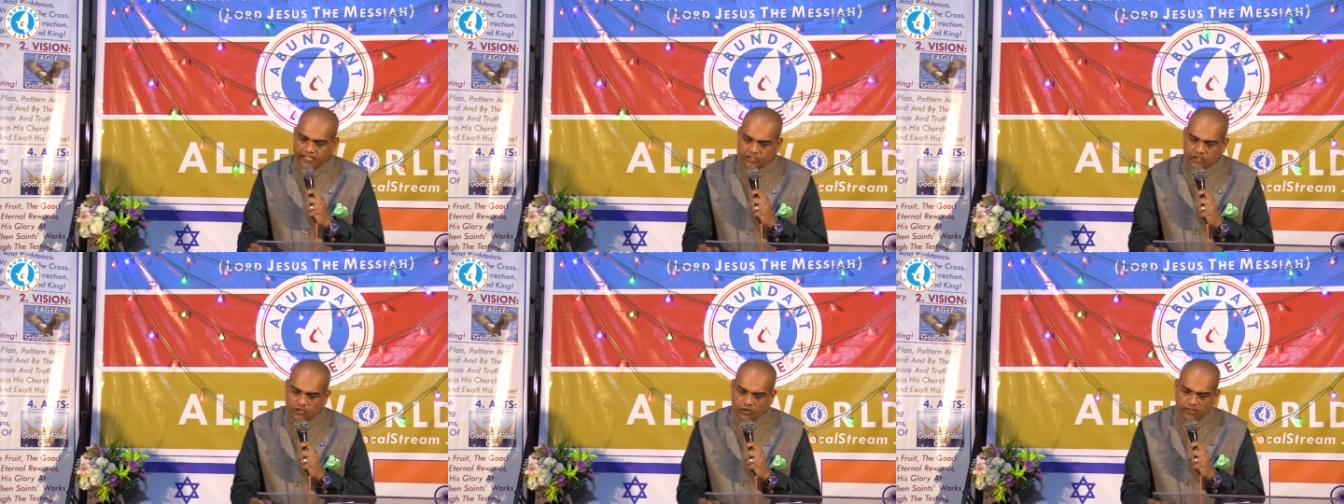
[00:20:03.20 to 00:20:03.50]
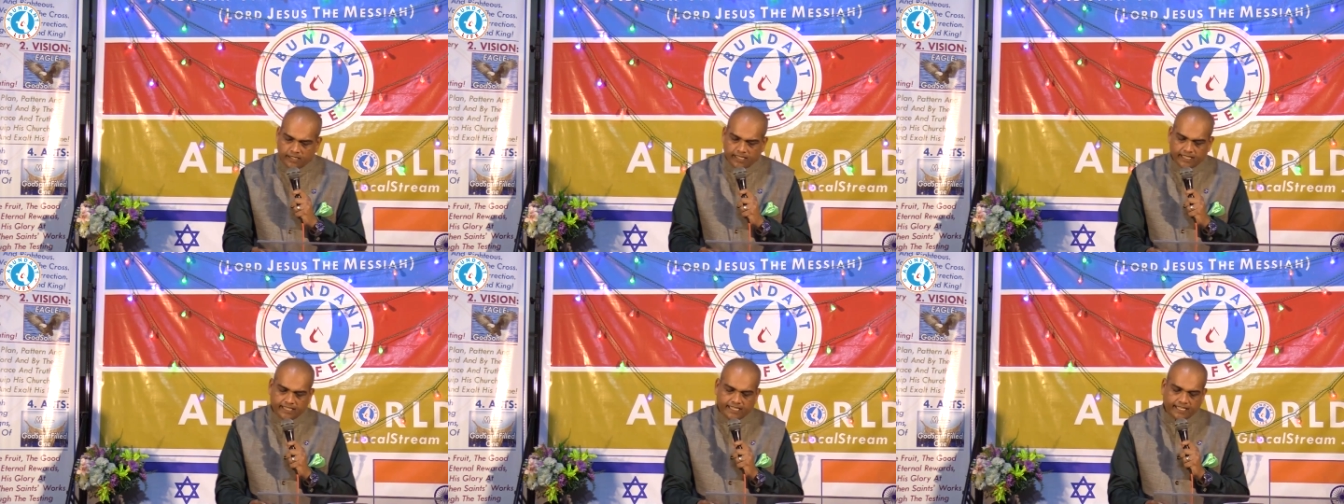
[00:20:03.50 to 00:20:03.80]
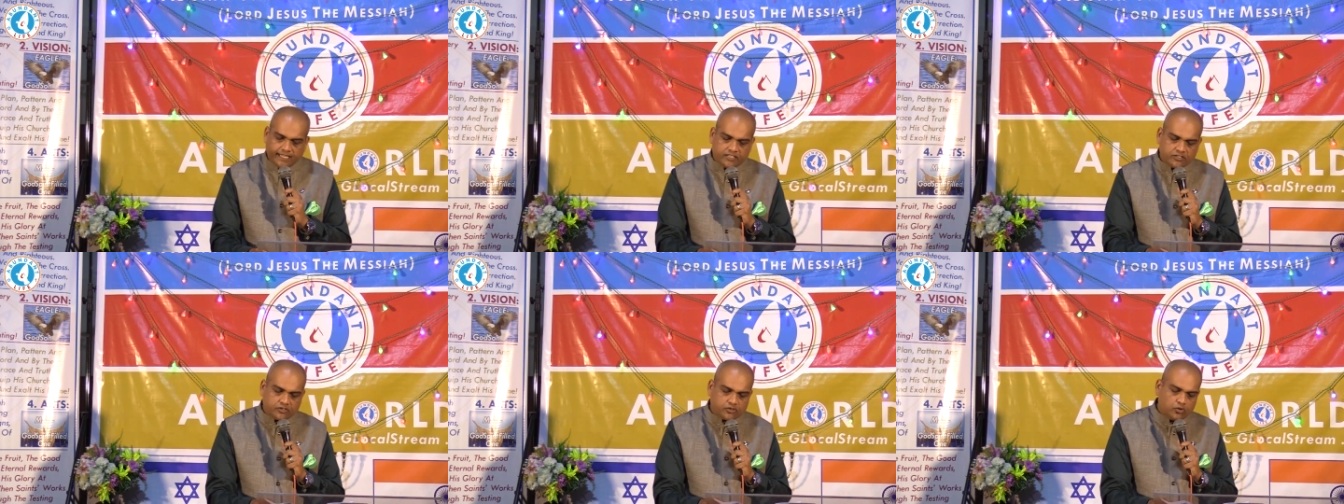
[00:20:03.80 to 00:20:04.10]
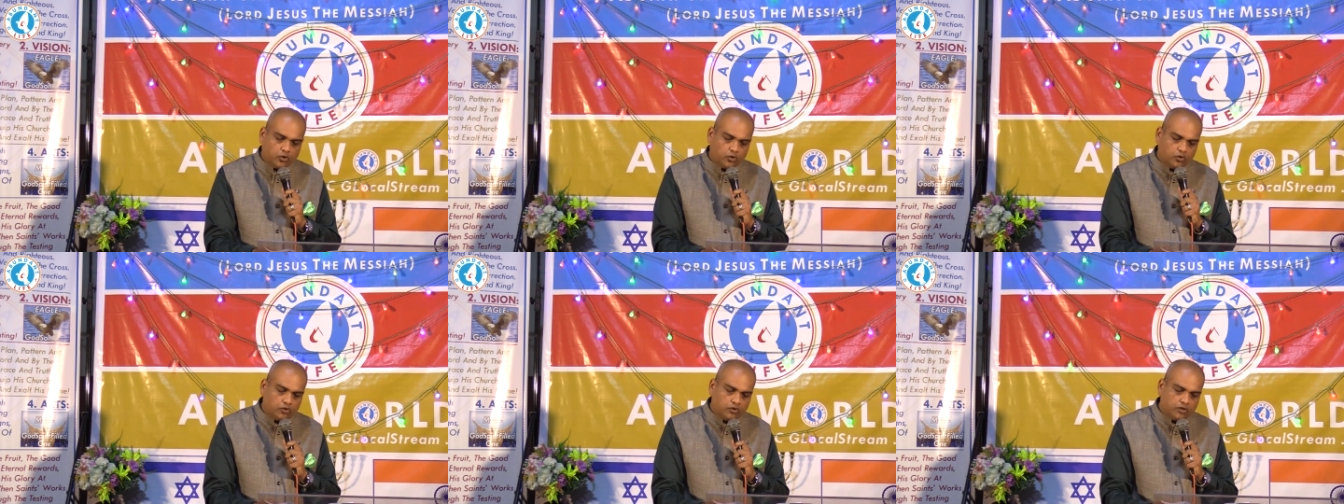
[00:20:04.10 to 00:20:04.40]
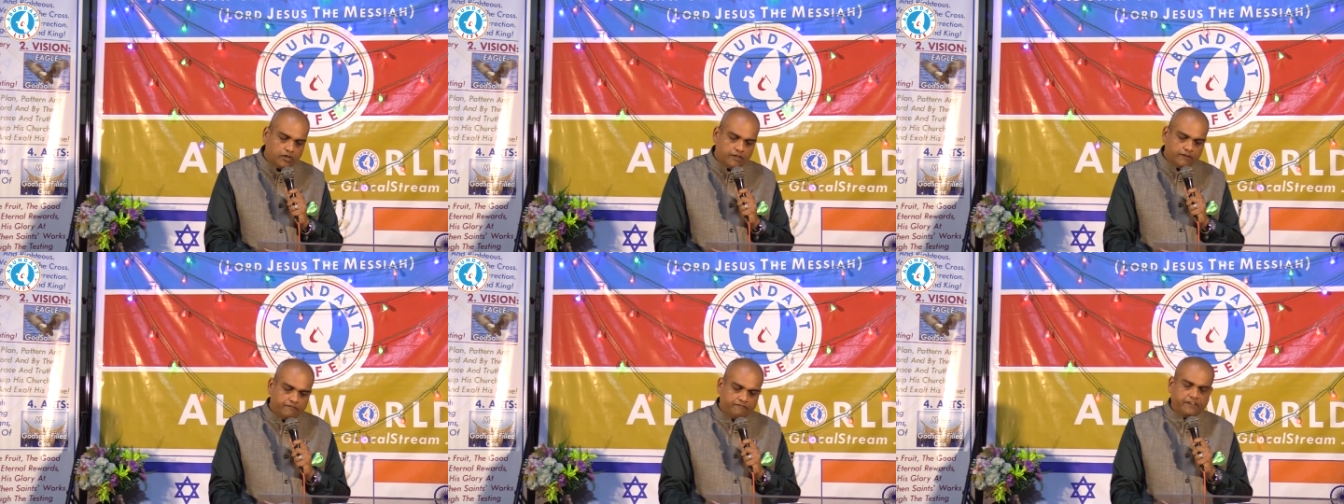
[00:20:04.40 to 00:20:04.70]
ensure that there is
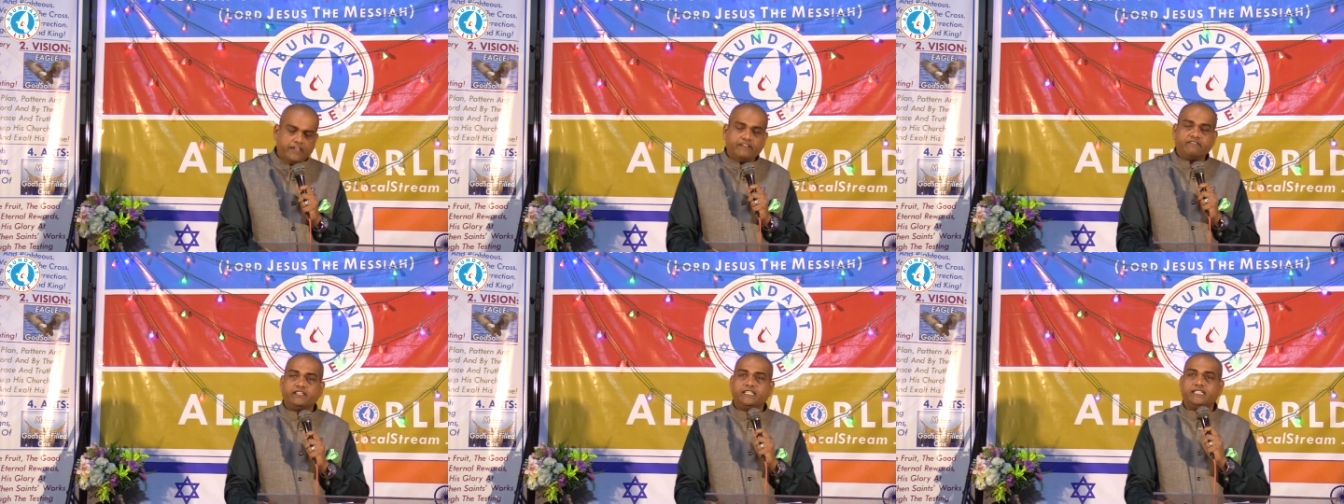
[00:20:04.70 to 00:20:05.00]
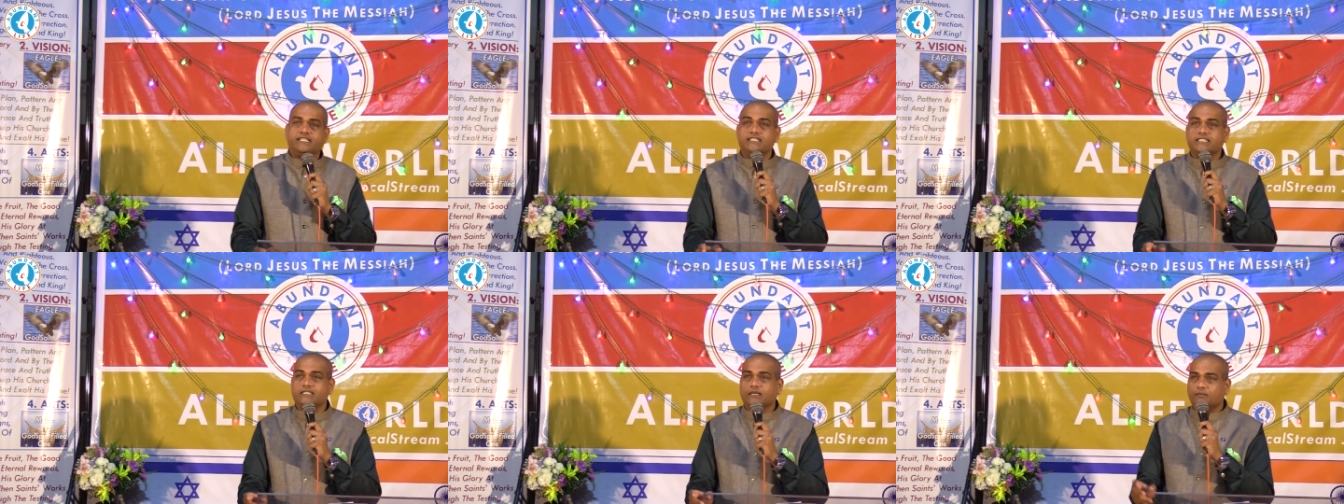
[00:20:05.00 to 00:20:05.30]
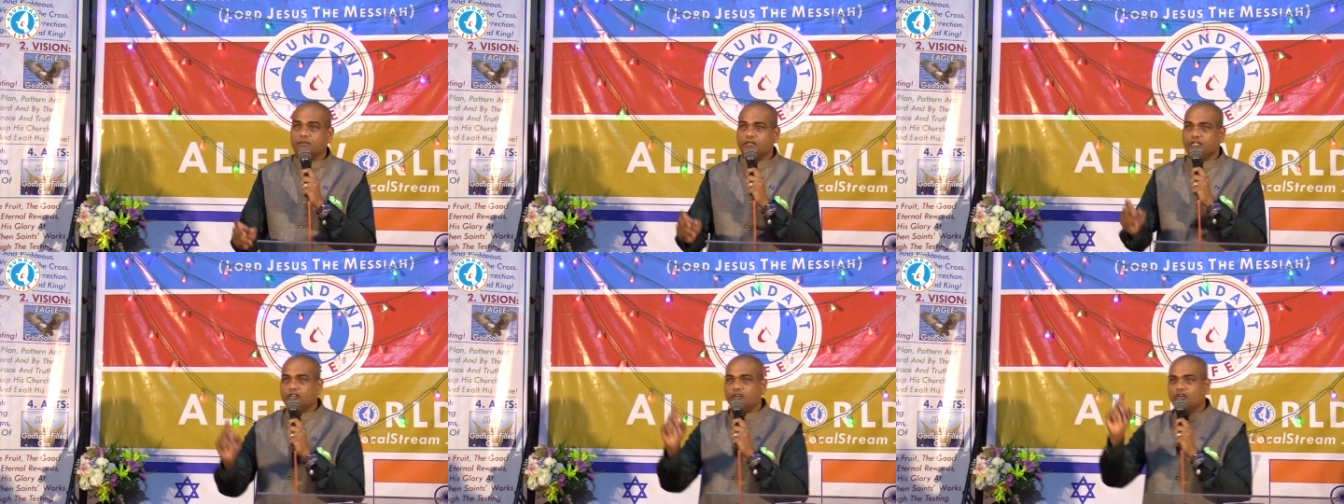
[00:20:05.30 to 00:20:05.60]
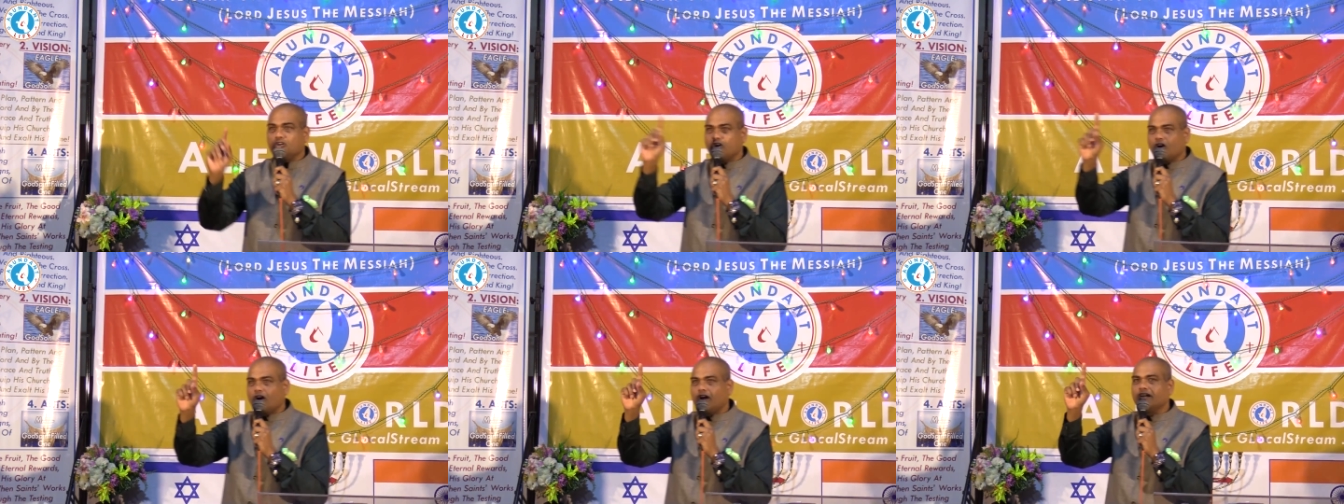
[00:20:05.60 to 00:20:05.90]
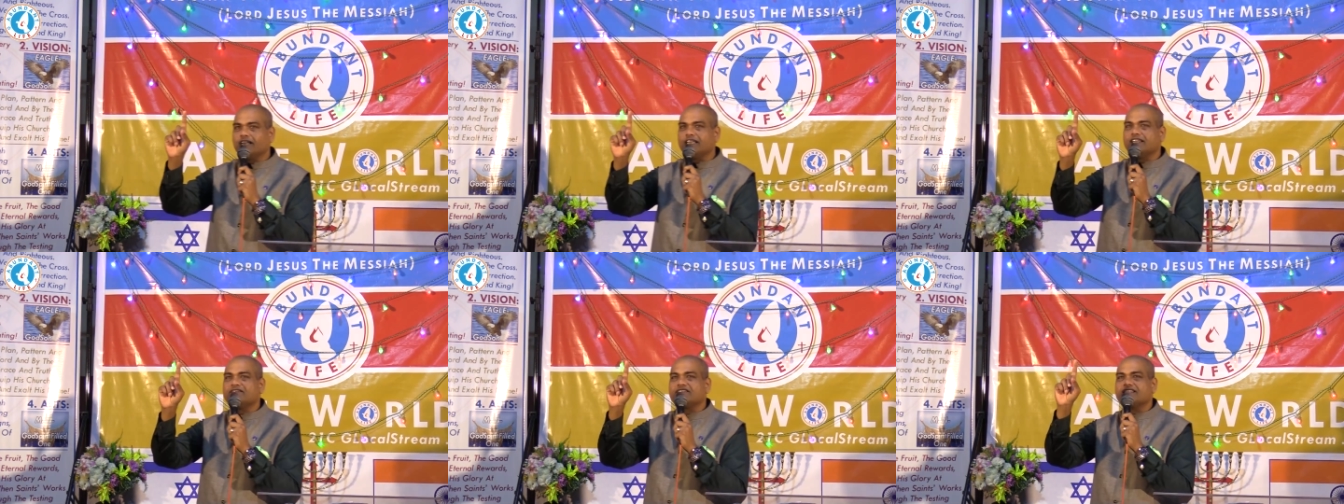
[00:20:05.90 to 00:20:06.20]
no favoritism. You know,
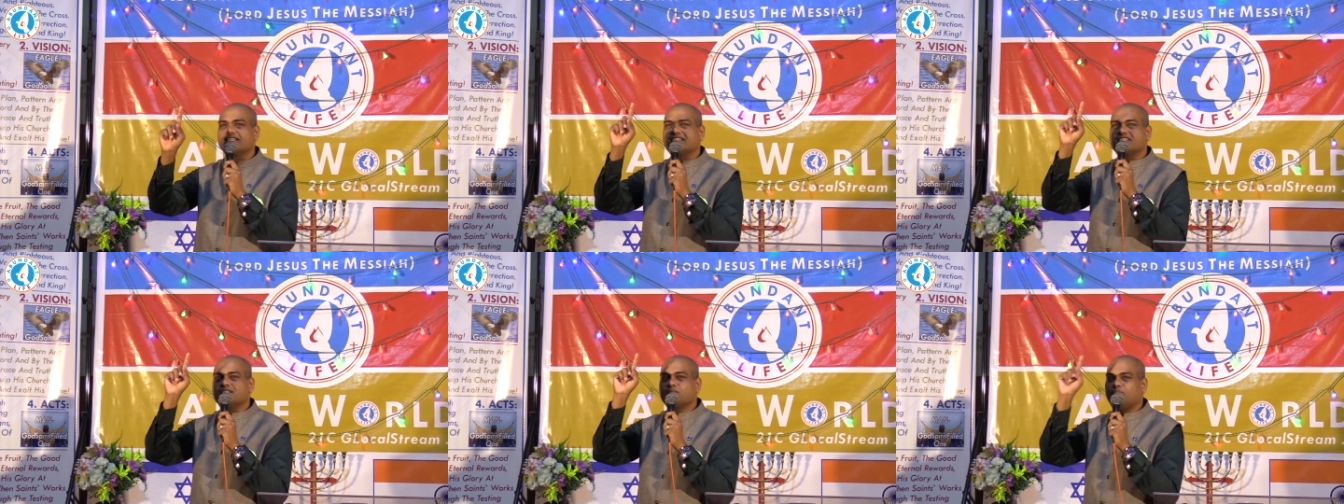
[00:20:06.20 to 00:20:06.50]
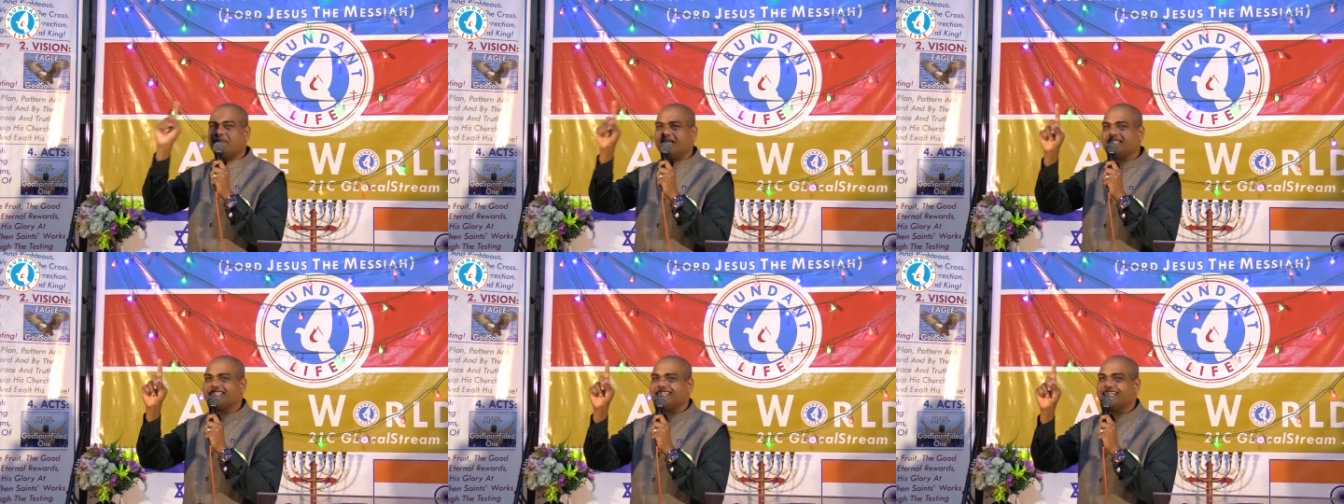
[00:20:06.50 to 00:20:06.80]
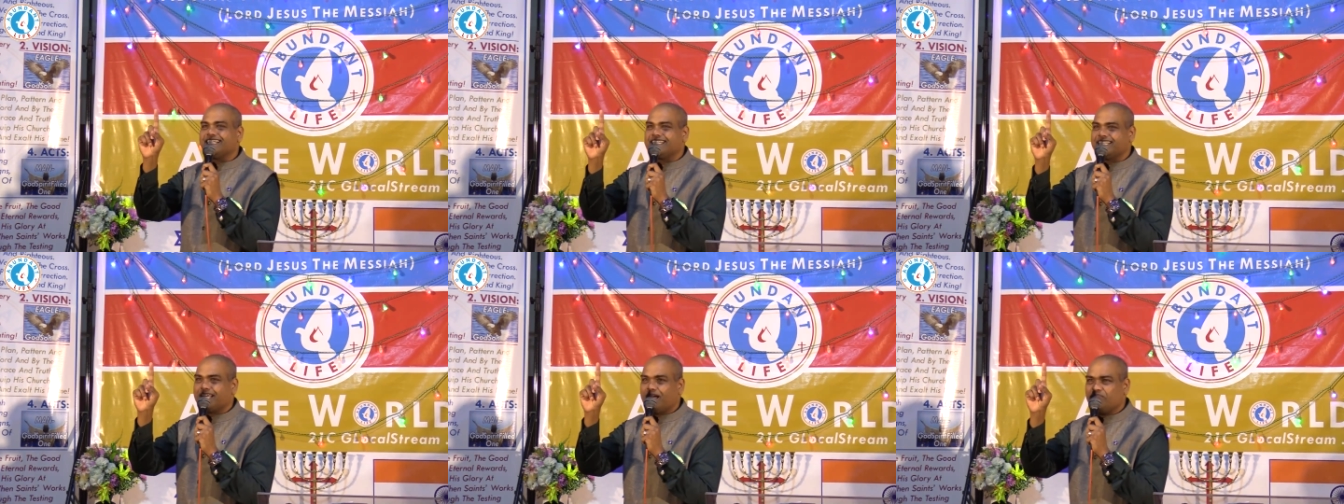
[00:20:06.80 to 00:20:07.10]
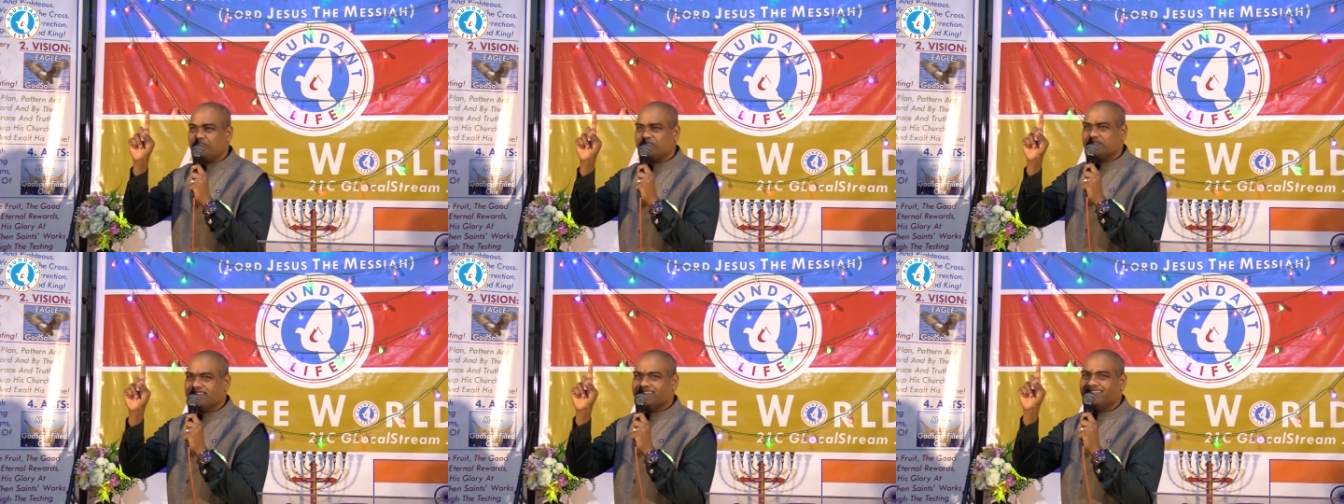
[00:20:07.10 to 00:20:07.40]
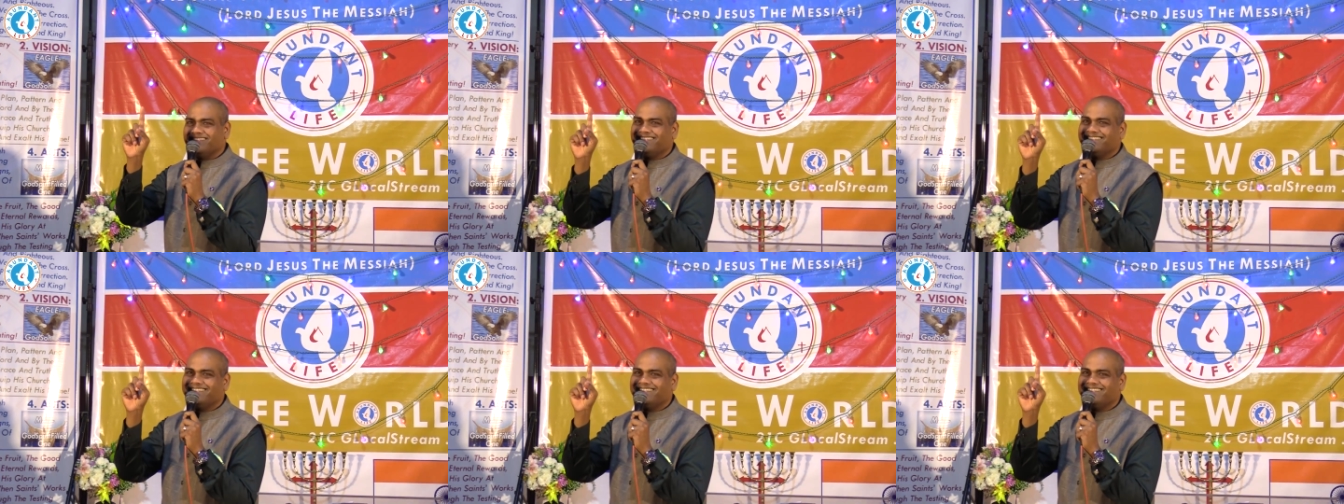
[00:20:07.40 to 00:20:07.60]
God gives us the best example.